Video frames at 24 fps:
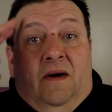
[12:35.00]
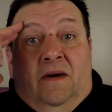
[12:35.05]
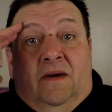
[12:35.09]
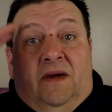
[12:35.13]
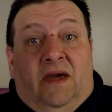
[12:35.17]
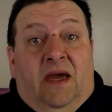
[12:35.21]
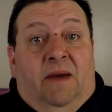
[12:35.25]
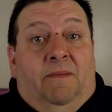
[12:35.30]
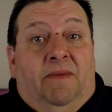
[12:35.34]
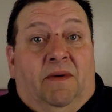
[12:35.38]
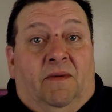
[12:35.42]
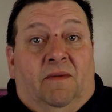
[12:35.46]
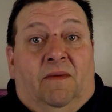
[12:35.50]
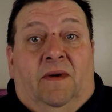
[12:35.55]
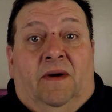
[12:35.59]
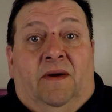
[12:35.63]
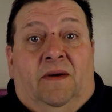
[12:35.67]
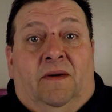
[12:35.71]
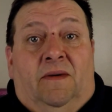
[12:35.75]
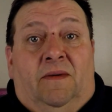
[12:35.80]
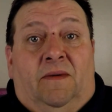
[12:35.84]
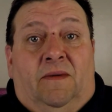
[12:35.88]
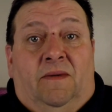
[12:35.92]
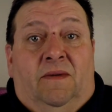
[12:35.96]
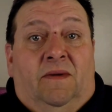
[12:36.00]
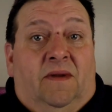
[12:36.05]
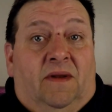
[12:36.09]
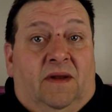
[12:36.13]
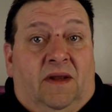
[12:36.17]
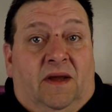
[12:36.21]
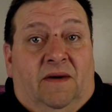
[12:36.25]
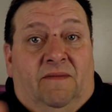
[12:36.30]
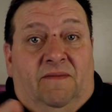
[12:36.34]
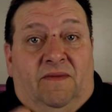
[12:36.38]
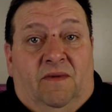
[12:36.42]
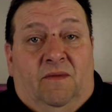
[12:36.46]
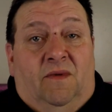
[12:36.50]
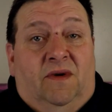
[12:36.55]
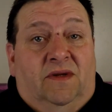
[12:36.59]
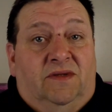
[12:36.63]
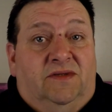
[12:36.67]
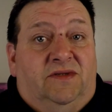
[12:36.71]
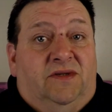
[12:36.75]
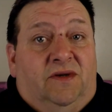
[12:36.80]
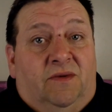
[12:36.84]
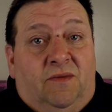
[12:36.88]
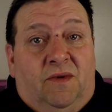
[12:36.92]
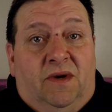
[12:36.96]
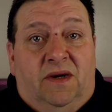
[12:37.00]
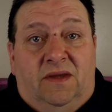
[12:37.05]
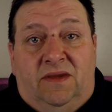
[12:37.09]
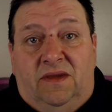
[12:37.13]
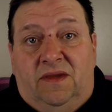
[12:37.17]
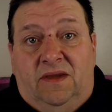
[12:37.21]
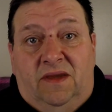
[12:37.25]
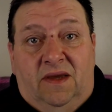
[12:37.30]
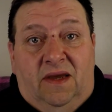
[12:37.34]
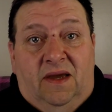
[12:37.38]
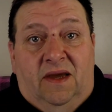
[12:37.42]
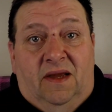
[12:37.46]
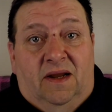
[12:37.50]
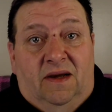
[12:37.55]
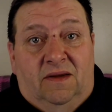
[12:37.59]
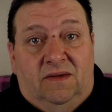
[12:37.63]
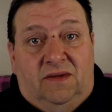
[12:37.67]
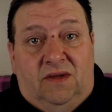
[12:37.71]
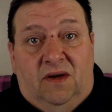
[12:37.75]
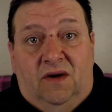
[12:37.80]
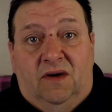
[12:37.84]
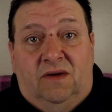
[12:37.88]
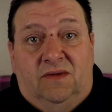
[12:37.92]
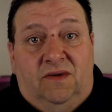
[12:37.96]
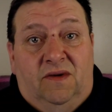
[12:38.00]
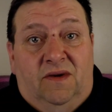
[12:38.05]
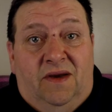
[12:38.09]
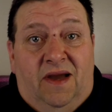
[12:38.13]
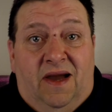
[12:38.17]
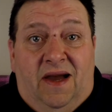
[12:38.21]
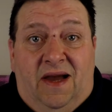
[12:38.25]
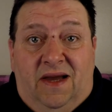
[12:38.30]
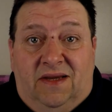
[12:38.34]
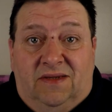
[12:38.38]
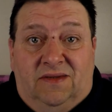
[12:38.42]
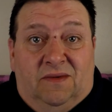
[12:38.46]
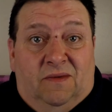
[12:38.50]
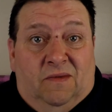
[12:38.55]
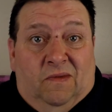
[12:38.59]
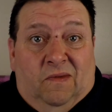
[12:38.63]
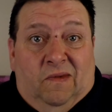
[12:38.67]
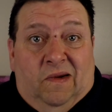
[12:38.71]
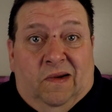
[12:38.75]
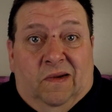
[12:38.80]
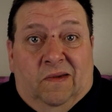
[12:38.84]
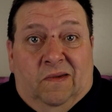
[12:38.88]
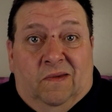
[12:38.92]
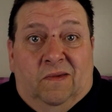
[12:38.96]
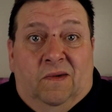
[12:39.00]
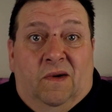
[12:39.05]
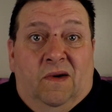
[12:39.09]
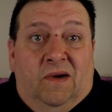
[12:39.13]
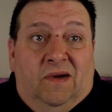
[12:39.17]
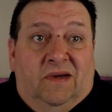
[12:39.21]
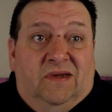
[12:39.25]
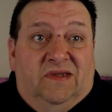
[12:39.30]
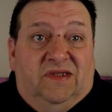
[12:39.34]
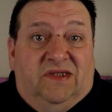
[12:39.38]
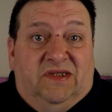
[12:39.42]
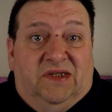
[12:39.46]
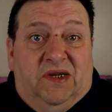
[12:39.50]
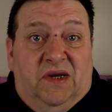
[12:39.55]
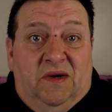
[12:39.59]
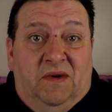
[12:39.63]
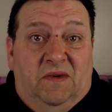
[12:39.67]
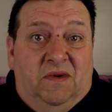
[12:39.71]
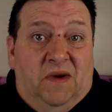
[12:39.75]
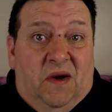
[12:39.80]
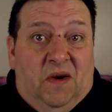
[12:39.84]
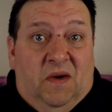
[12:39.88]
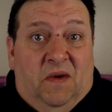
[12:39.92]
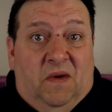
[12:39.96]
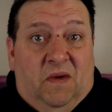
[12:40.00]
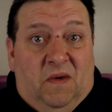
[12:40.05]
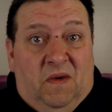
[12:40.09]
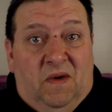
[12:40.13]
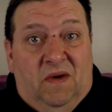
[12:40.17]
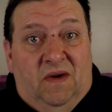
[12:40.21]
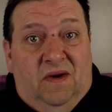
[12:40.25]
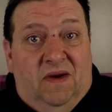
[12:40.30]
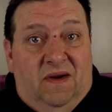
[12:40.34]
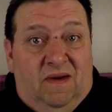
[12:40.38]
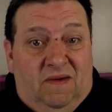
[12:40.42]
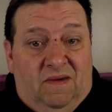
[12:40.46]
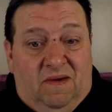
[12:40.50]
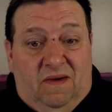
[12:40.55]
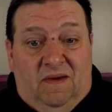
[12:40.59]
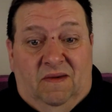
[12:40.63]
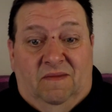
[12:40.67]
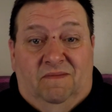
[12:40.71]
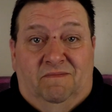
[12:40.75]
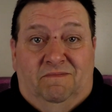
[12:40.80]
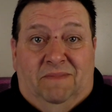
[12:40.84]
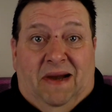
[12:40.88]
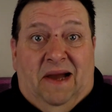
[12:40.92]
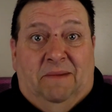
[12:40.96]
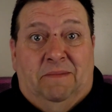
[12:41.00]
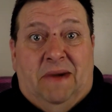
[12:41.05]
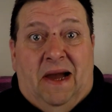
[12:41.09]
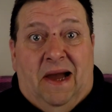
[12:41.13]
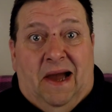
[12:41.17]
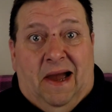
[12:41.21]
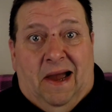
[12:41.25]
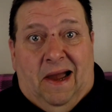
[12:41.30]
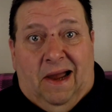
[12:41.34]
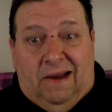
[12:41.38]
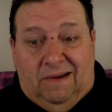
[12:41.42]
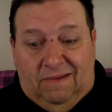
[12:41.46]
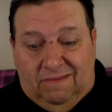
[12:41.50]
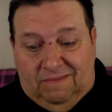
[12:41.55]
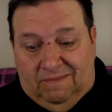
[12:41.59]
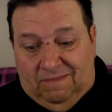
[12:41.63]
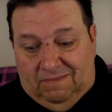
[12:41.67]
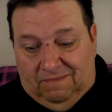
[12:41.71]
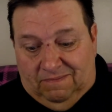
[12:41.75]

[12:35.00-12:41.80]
keep it real. Love the ones you're with. And I'll talk to you guys real soon-o. Bye-bye.